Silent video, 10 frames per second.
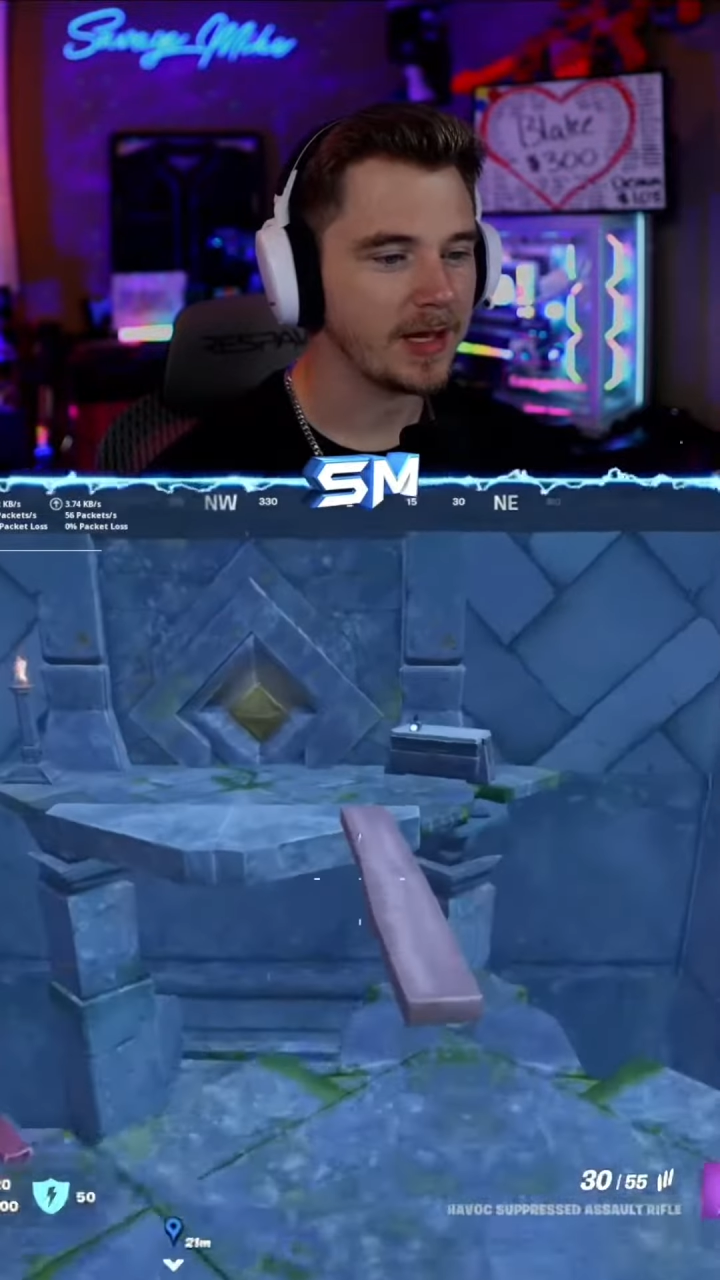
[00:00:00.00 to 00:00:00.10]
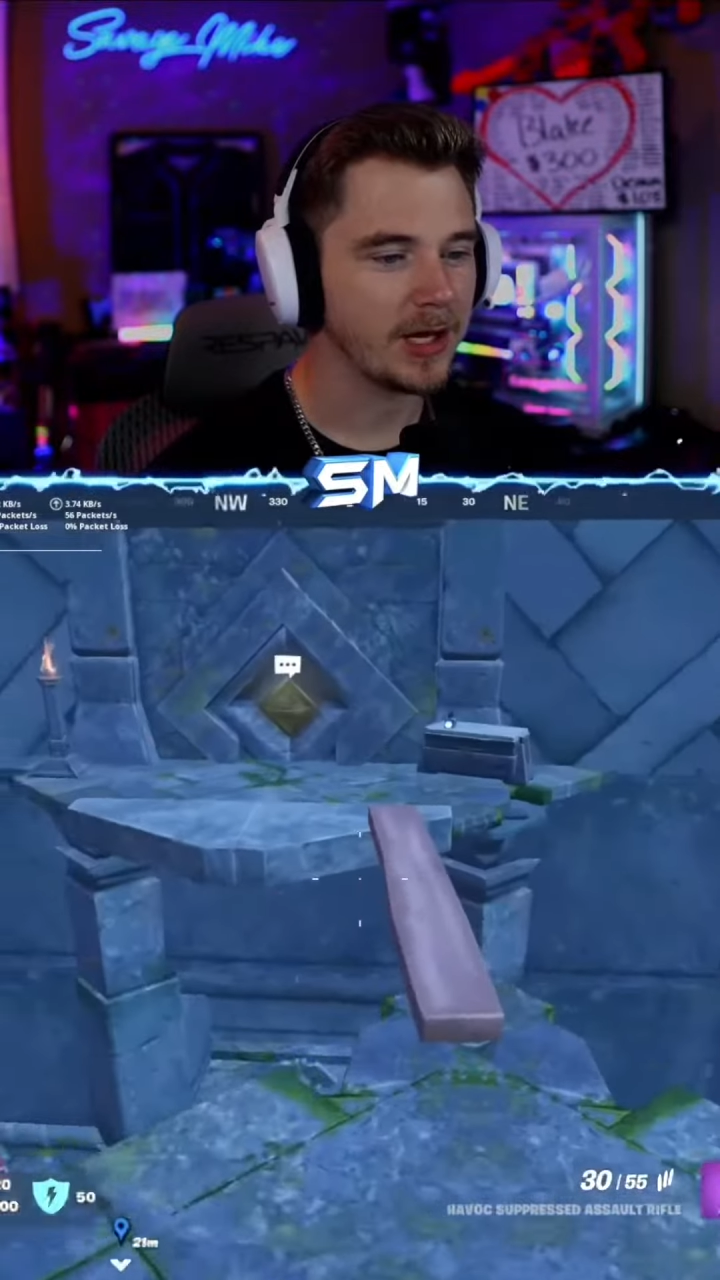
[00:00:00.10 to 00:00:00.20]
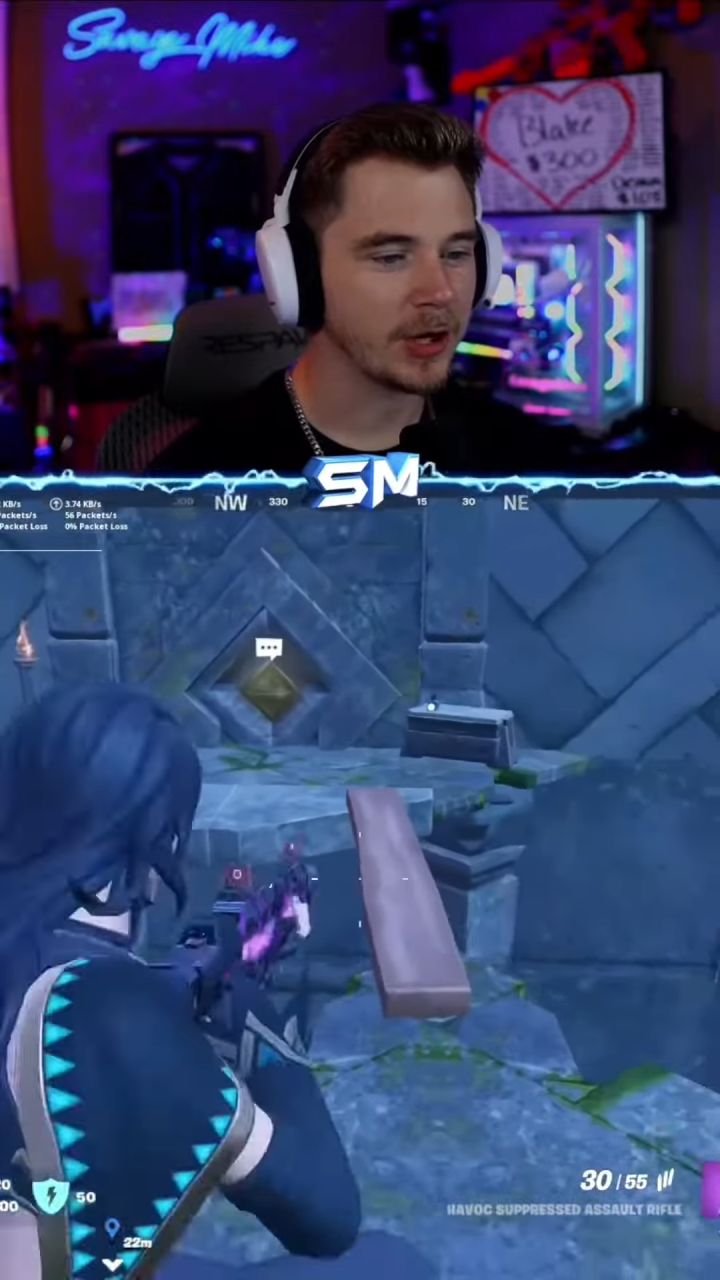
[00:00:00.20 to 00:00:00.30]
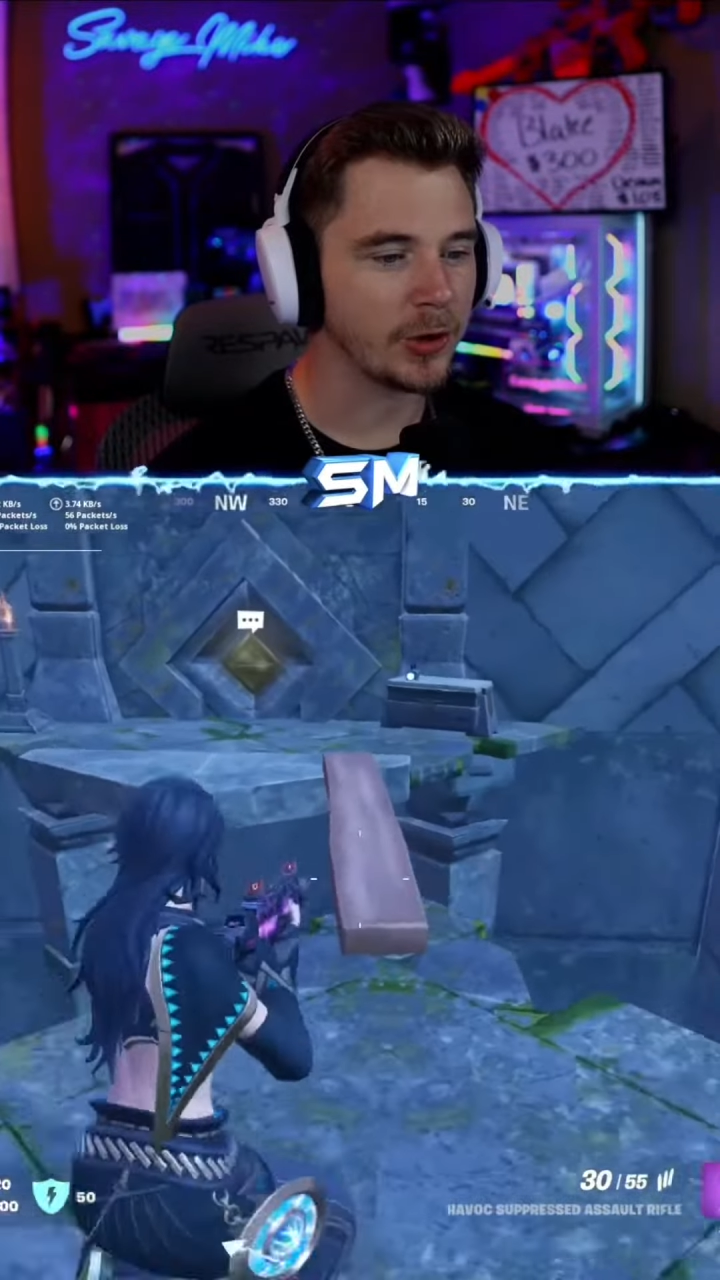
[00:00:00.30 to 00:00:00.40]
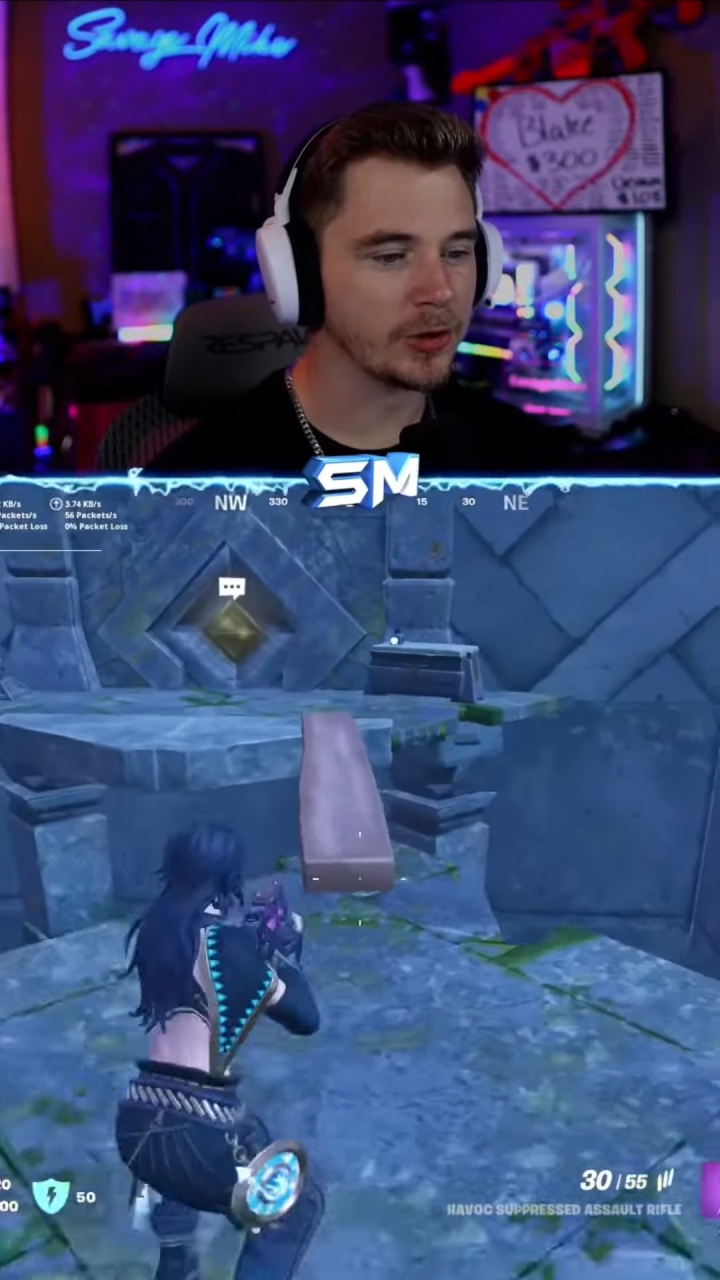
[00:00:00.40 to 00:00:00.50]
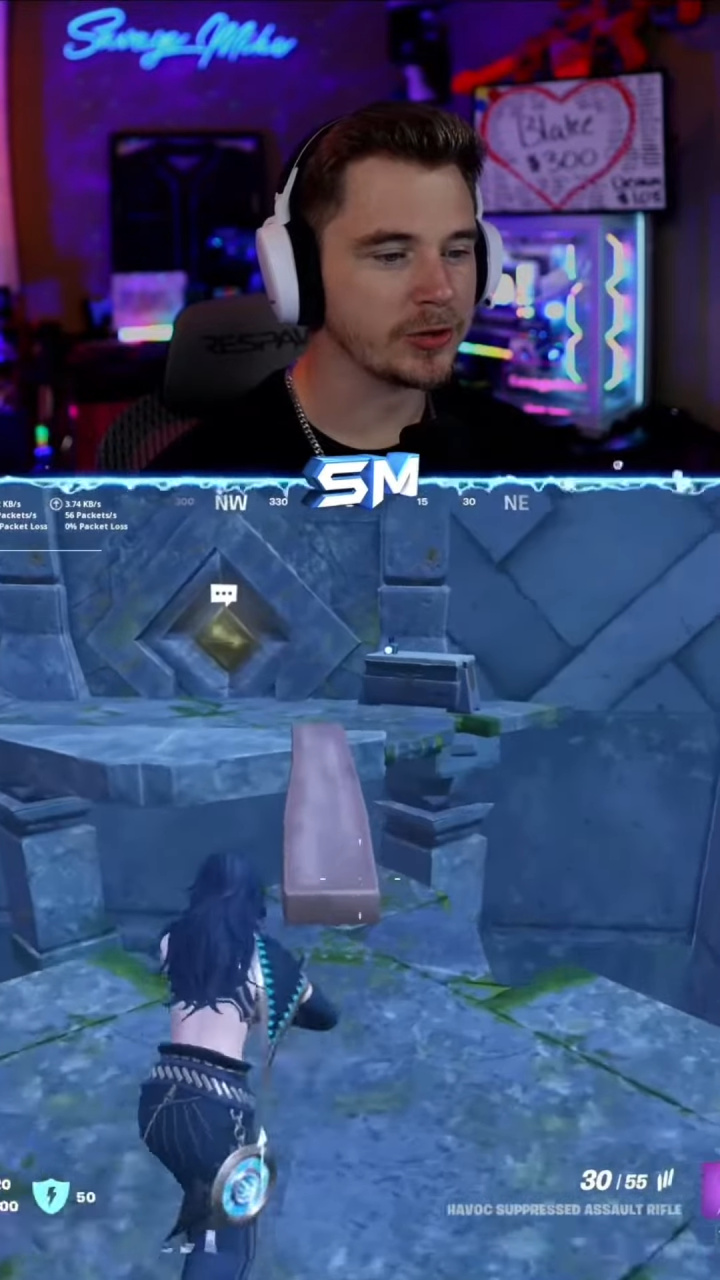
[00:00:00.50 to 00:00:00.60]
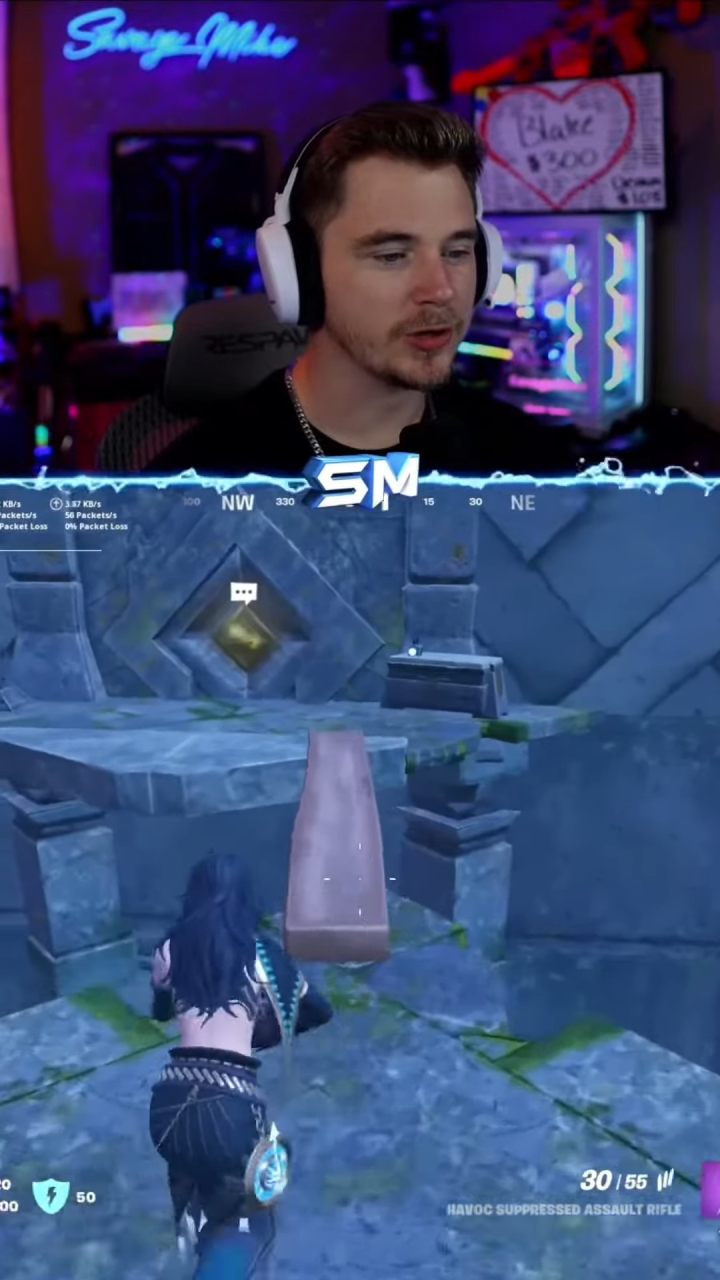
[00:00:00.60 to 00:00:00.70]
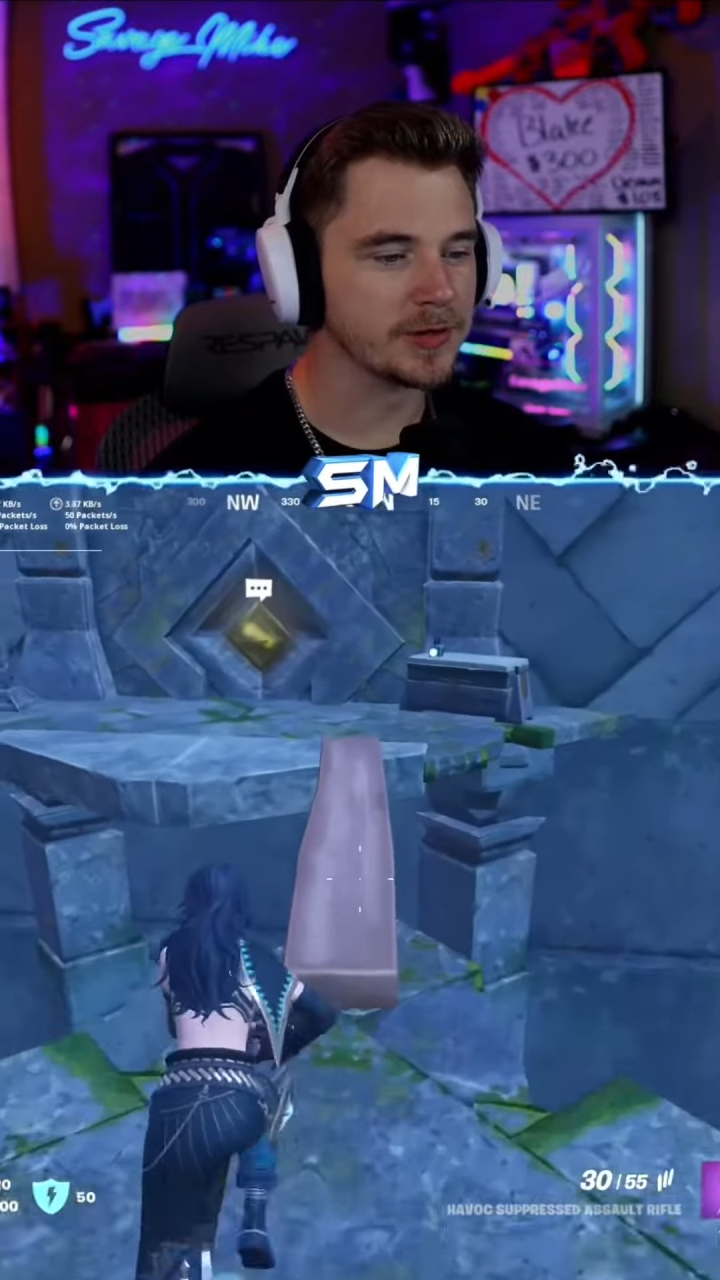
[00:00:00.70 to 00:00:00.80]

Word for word: throw across